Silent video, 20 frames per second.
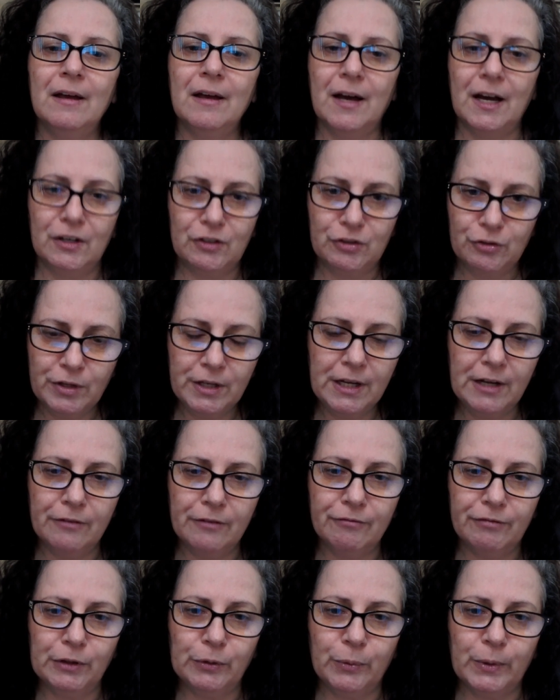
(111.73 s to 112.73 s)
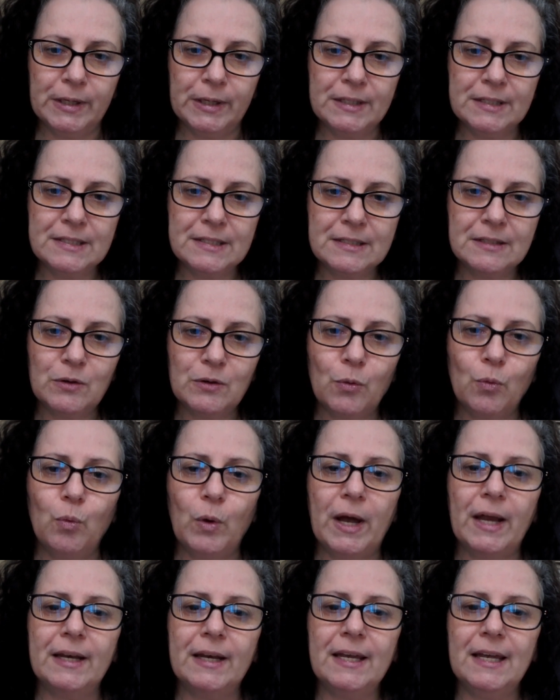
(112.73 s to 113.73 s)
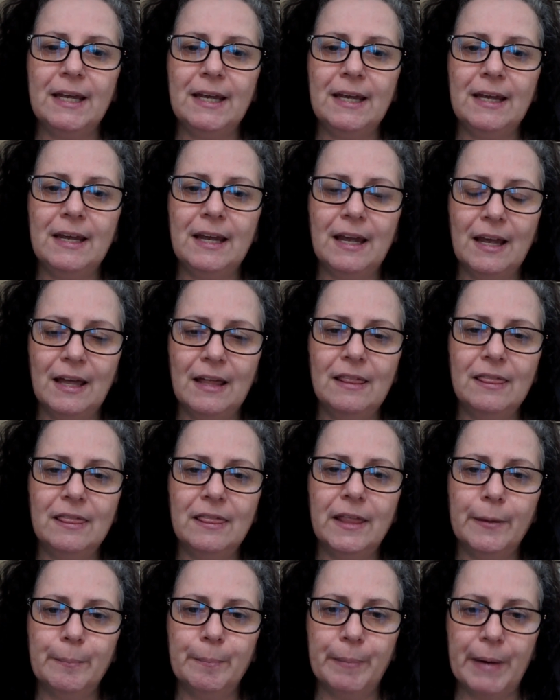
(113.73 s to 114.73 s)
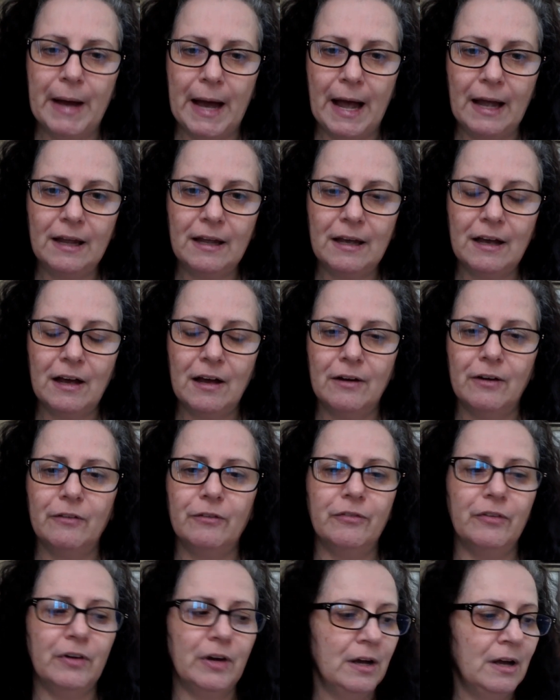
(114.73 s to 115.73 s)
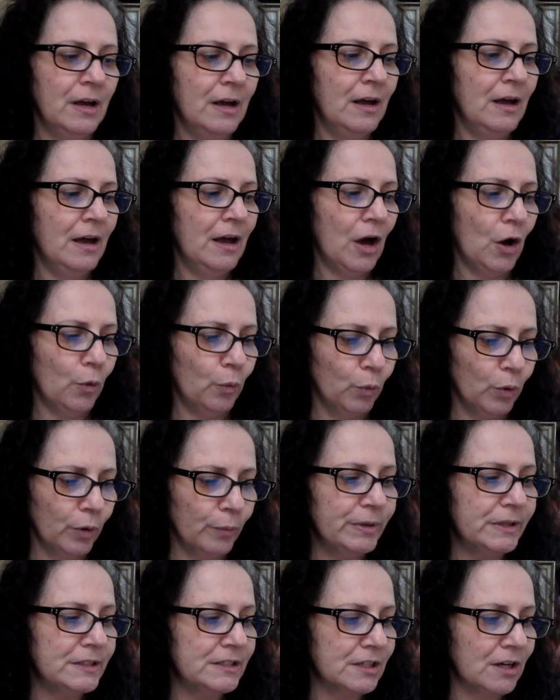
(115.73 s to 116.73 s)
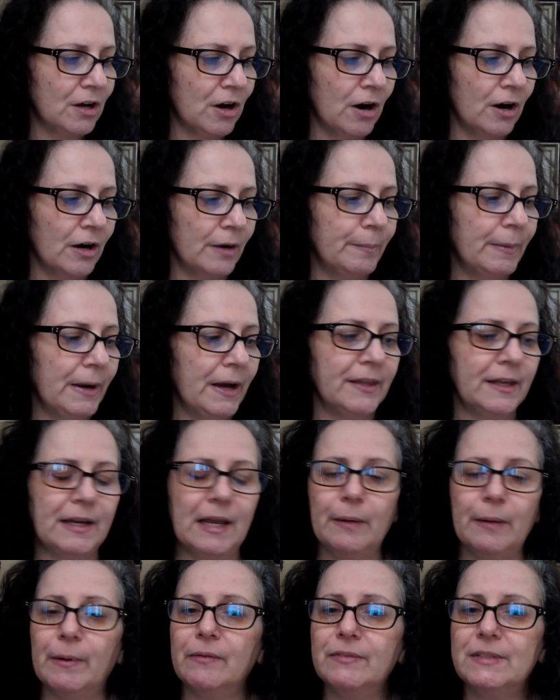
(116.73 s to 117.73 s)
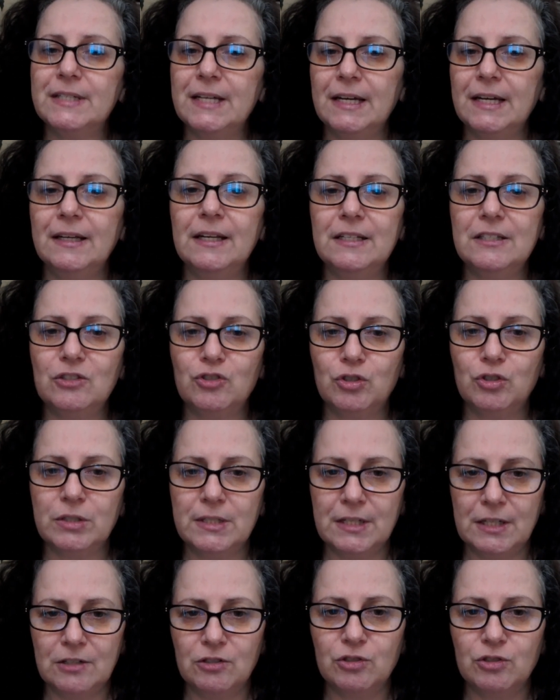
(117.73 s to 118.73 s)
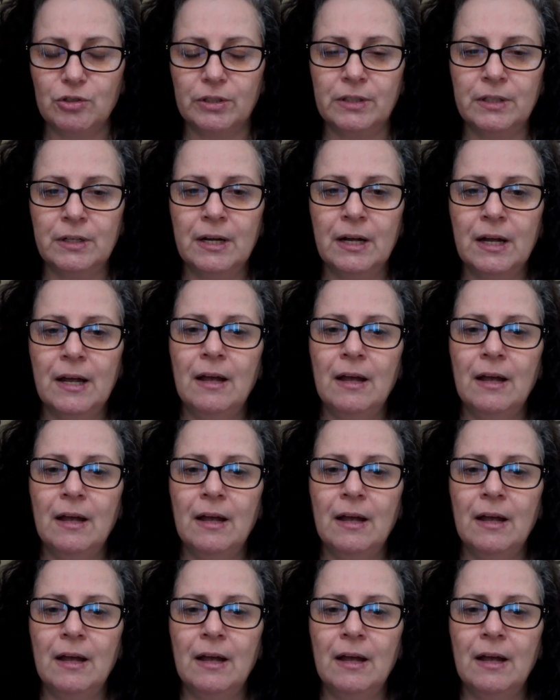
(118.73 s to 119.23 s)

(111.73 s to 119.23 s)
under the influence when he hit the back of a woman's car by the name of Tina Tinter.